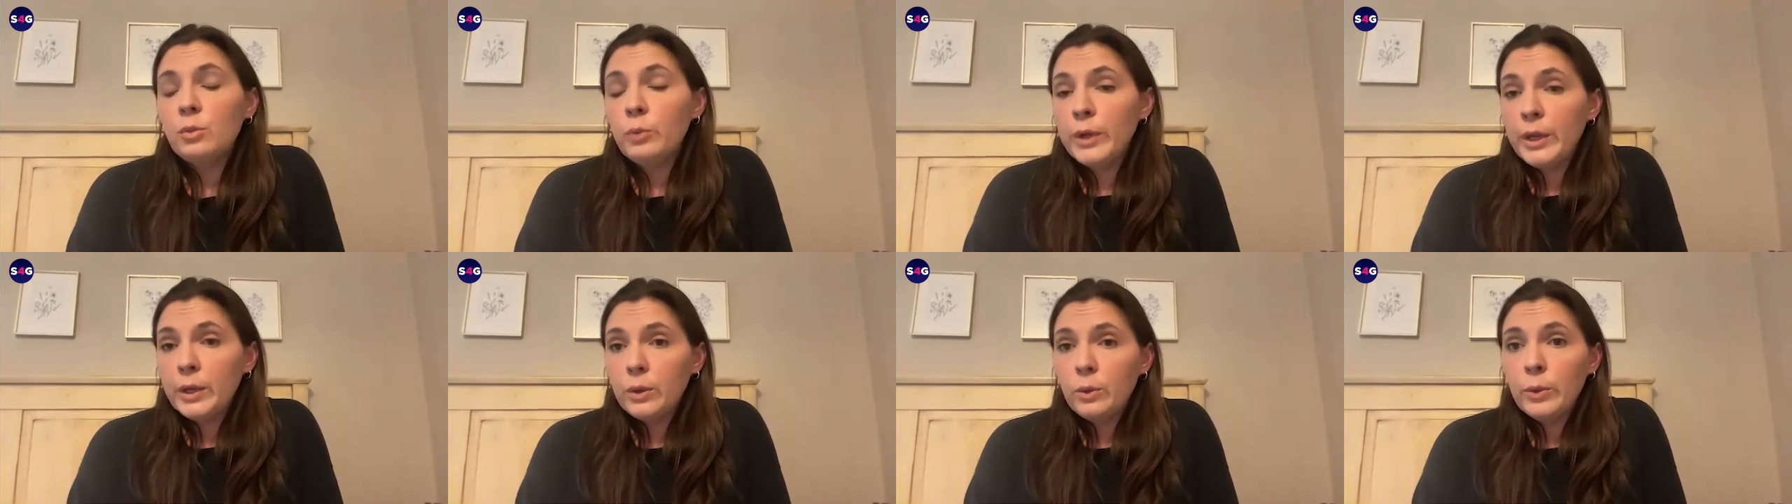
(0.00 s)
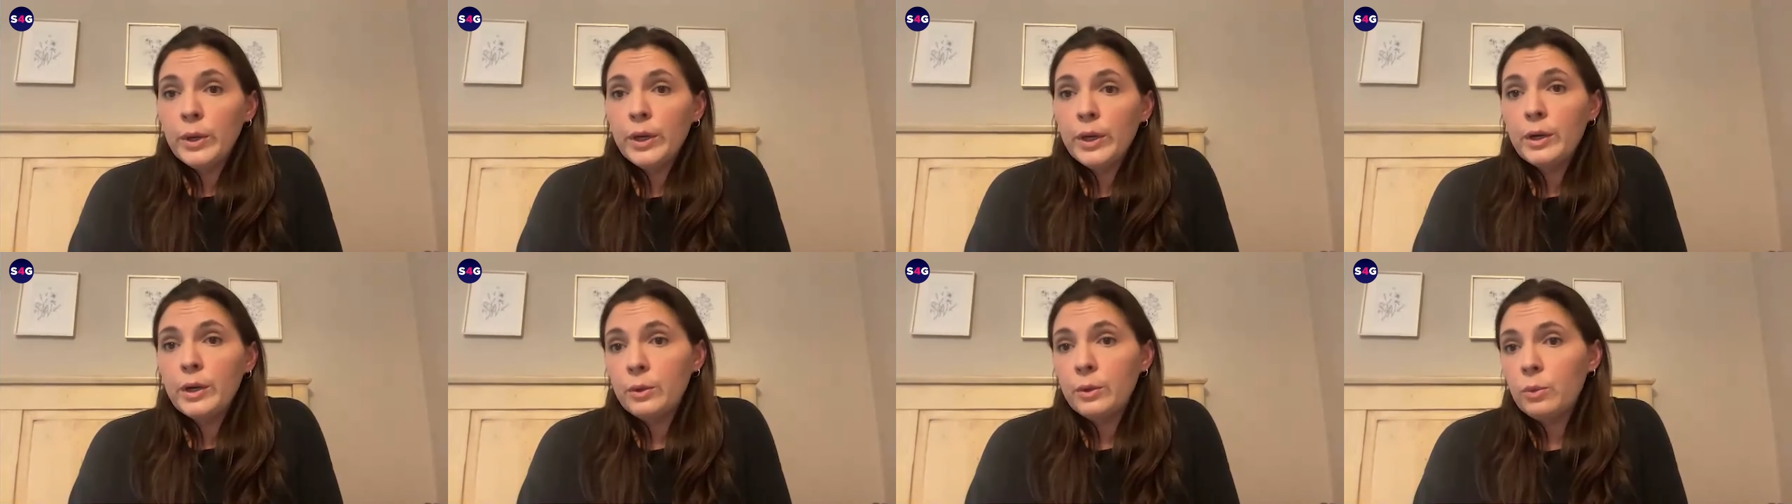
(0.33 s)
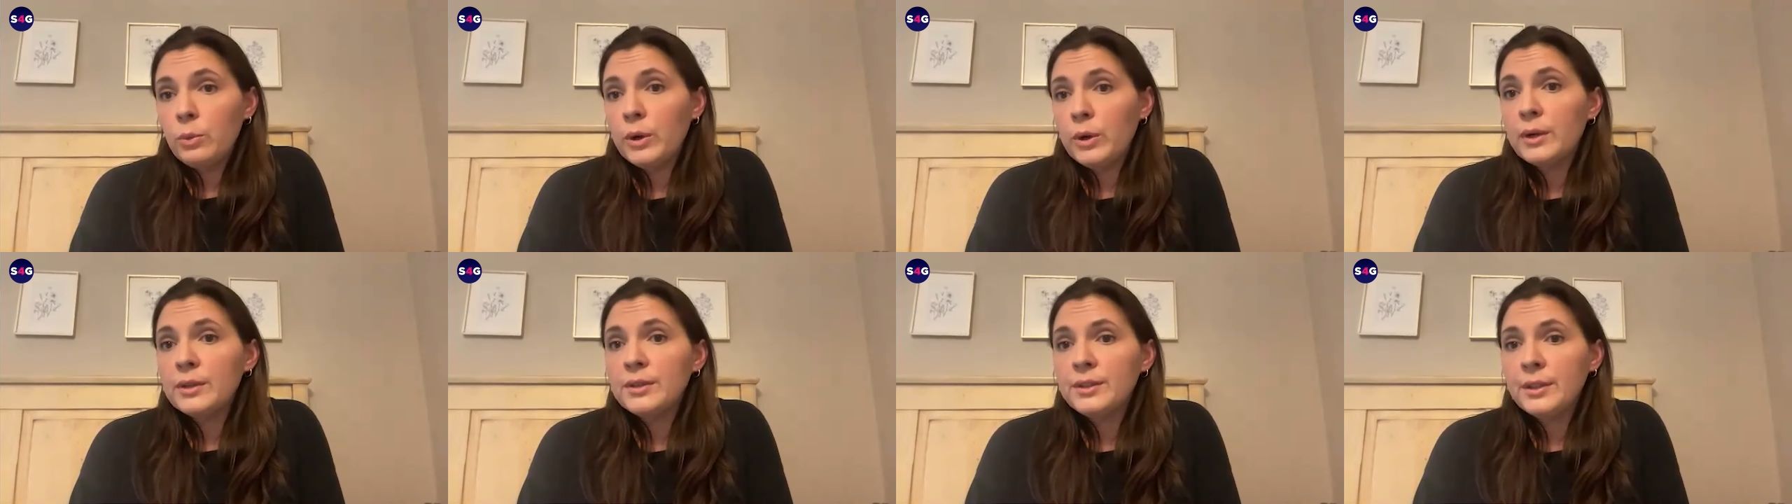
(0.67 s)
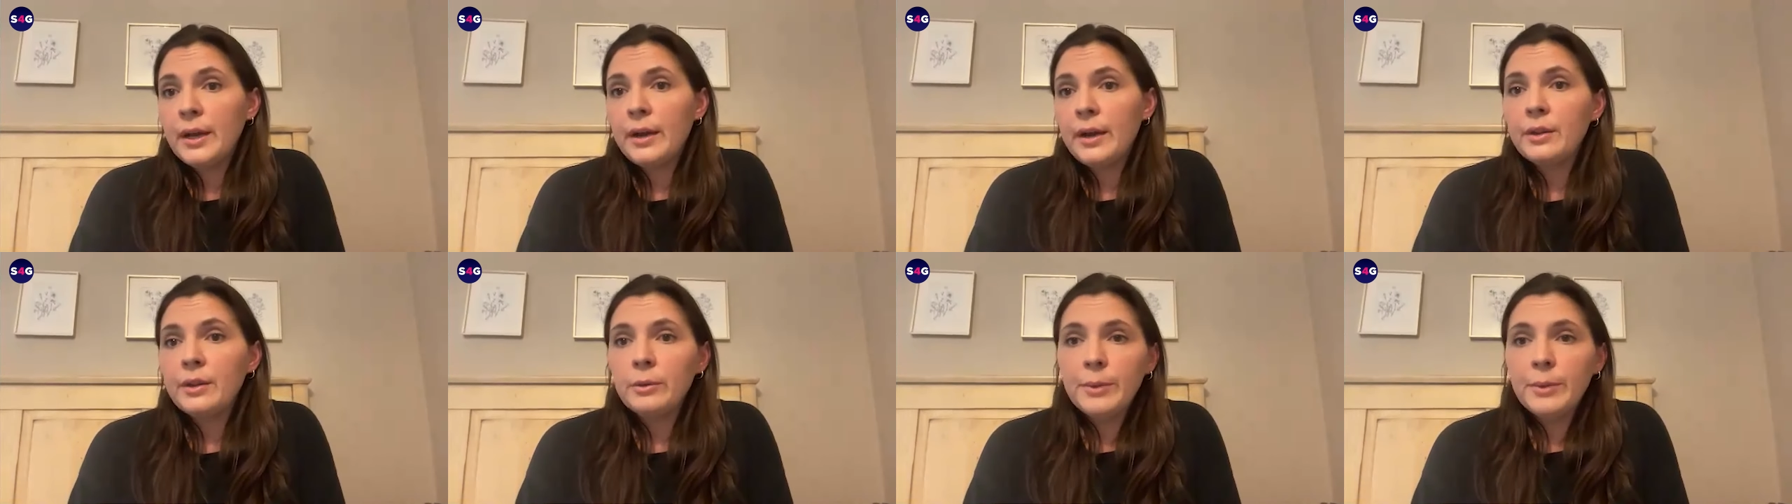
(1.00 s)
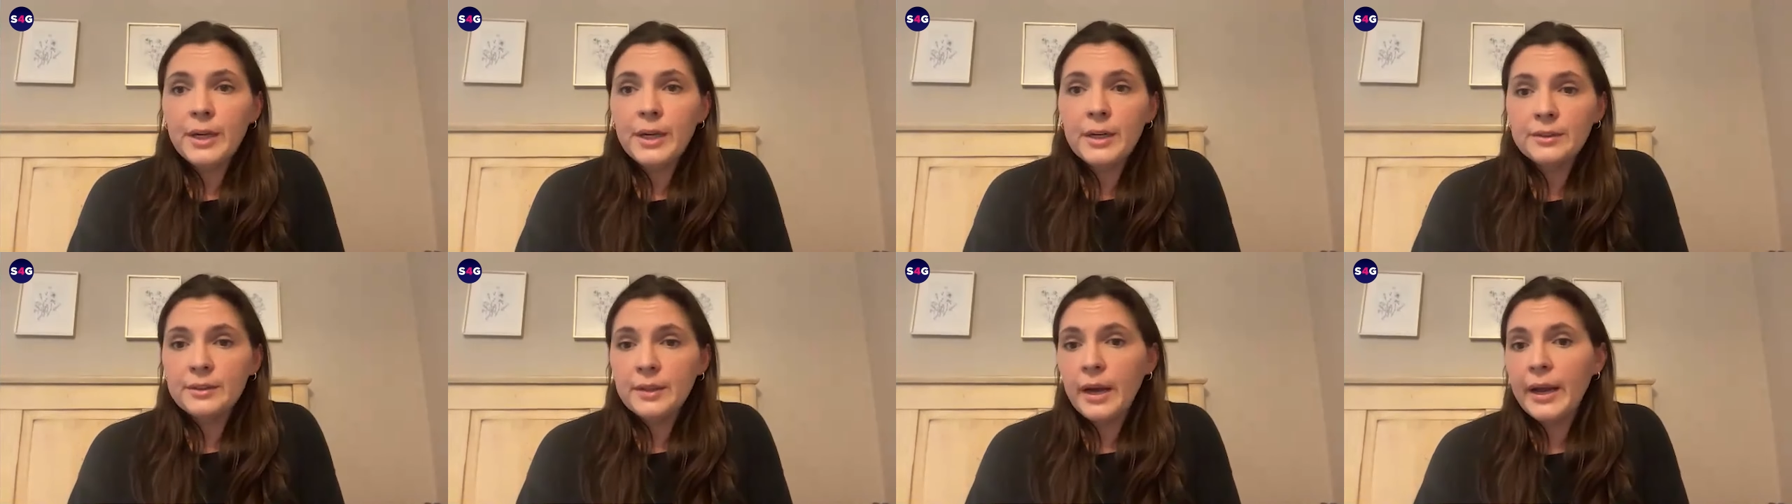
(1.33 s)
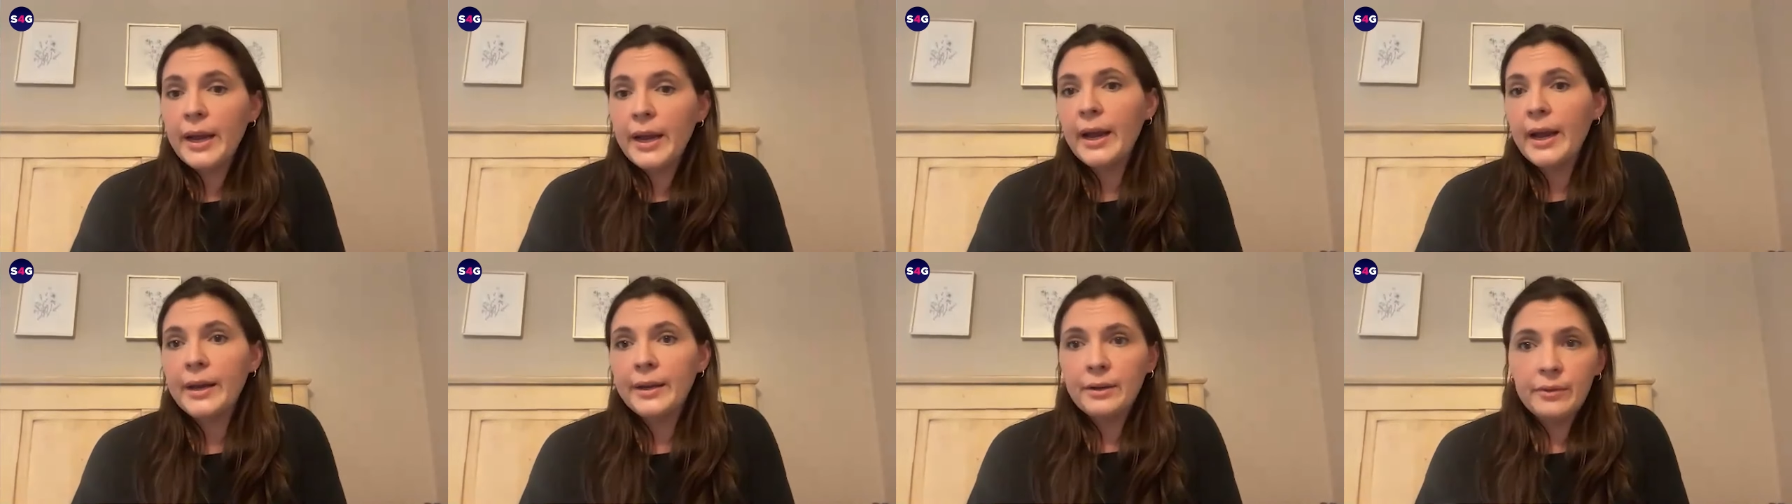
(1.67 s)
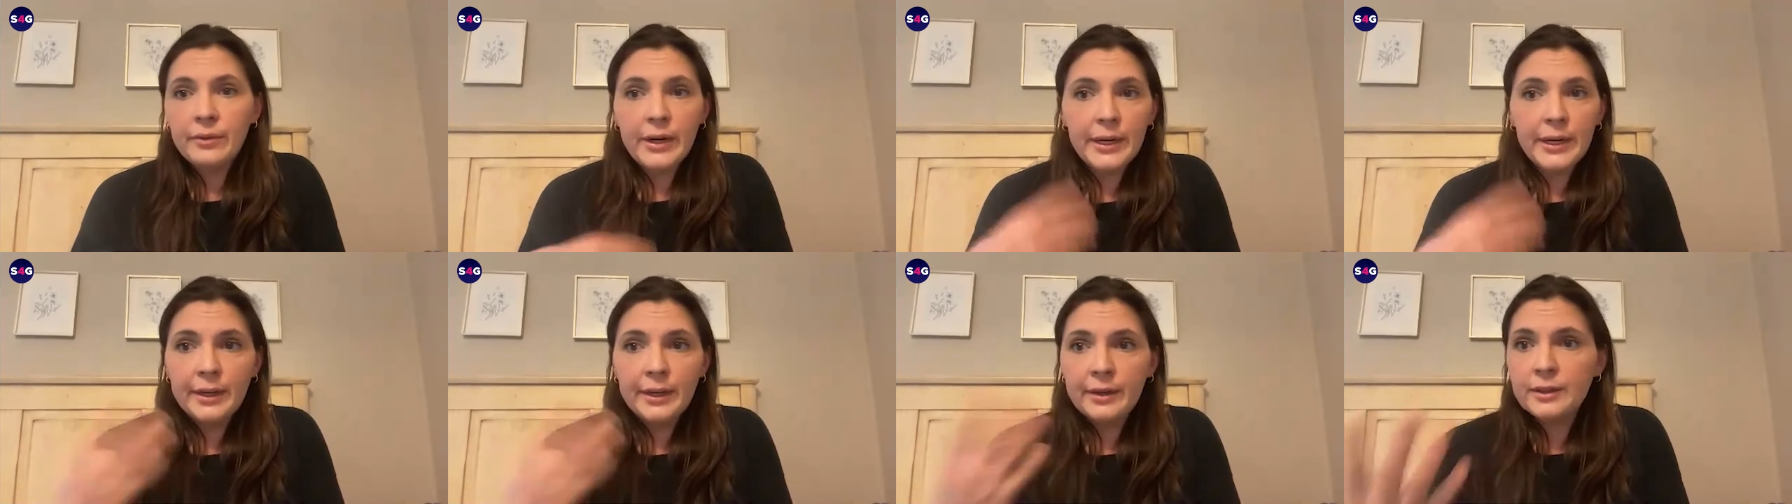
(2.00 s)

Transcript: we we could work together, because I had already